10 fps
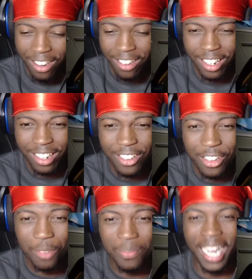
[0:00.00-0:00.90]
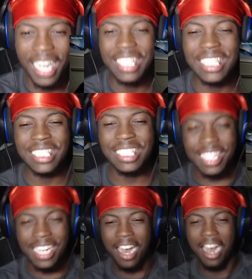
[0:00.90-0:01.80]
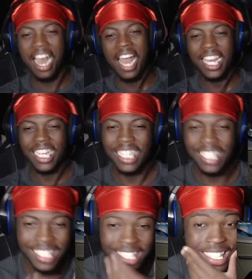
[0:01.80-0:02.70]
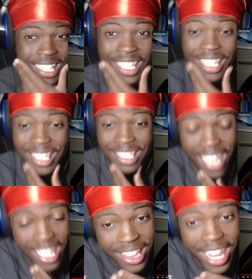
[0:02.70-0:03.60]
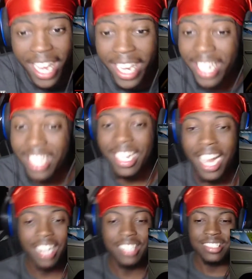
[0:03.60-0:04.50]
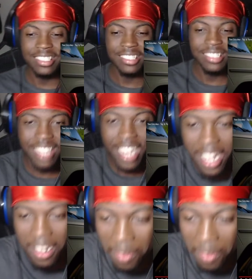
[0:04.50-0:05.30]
oh my God! That thing, God damn.